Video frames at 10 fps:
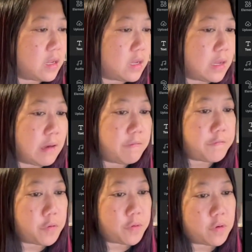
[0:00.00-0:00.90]
a
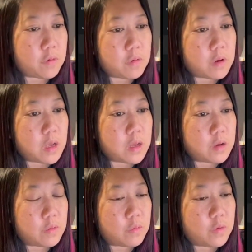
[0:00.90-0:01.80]
photo.
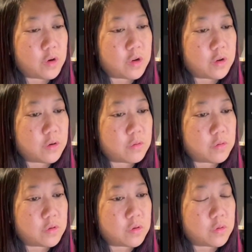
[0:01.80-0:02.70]
We're gonna go
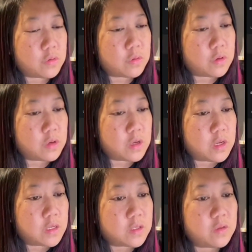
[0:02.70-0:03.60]
to,
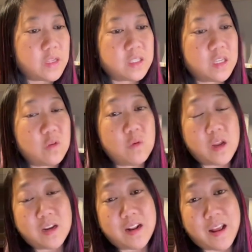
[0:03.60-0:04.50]
so let's say you
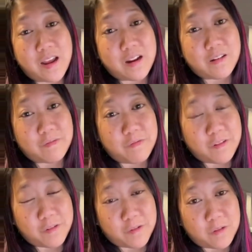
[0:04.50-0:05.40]
wanted to add a
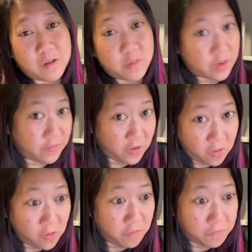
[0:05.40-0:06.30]
photo, one of your
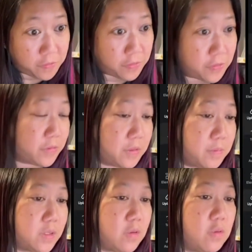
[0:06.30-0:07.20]
own photos.
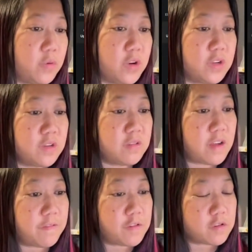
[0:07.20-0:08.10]
So we're gonna do
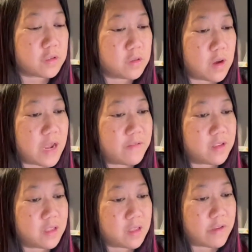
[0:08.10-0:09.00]
that first. So I have
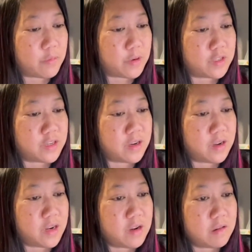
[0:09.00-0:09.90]
a bunch
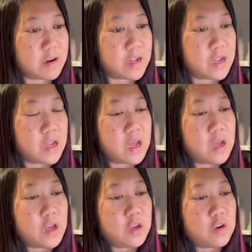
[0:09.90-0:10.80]
in here already.
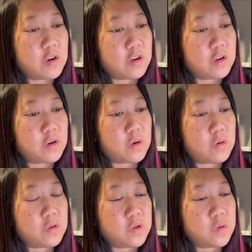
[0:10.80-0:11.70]
You're gonna
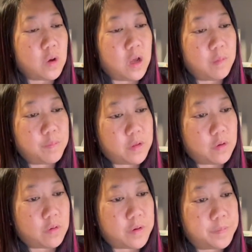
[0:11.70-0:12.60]
go to upload,